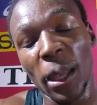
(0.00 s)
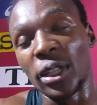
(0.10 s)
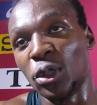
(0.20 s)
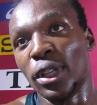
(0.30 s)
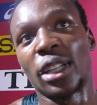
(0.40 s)

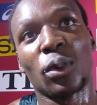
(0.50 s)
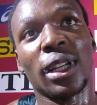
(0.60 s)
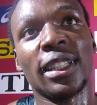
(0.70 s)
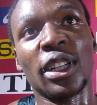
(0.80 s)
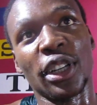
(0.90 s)
do that
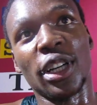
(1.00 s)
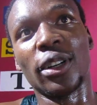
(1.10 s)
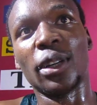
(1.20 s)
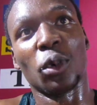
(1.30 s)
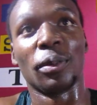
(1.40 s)
well in Rio
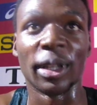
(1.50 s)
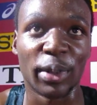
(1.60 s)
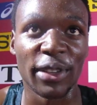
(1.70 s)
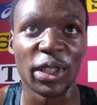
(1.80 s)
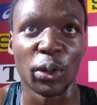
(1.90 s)
and the
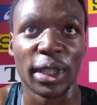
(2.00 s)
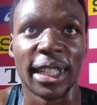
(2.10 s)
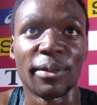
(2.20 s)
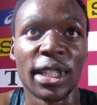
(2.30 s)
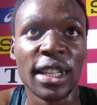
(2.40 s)
previous world
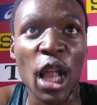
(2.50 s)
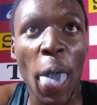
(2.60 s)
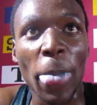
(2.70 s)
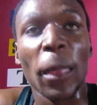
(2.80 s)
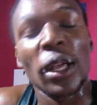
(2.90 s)
champs.
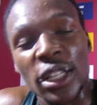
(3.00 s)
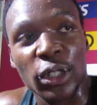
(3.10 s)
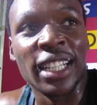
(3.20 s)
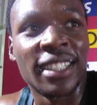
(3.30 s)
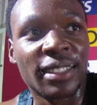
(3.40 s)
So
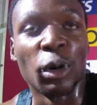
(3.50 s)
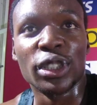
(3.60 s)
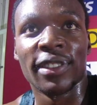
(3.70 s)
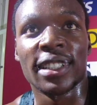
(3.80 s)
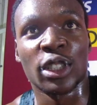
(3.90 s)
it just
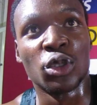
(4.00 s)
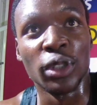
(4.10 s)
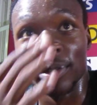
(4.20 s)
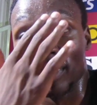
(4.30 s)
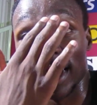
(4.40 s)
motivates us to do
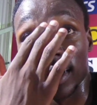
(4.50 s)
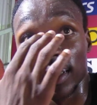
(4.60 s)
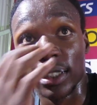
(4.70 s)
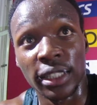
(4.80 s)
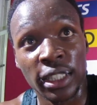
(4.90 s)
even better
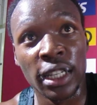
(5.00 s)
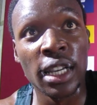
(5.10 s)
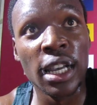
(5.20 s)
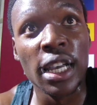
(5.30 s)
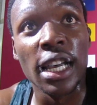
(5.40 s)

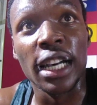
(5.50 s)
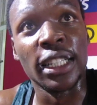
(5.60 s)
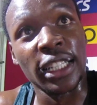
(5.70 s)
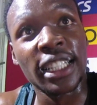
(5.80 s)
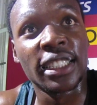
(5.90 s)
than
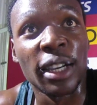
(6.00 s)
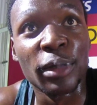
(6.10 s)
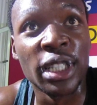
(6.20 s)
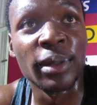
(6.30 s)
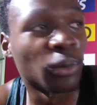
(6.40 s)
the next
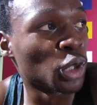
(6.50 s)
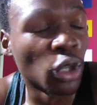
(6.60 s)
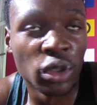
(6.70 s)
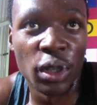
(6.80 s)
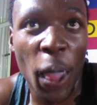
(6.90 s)
championship that we
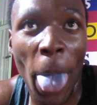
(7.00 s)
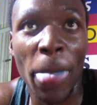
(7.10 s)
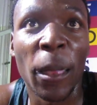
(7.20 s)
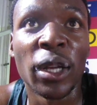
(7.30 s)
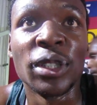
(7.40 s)
go to.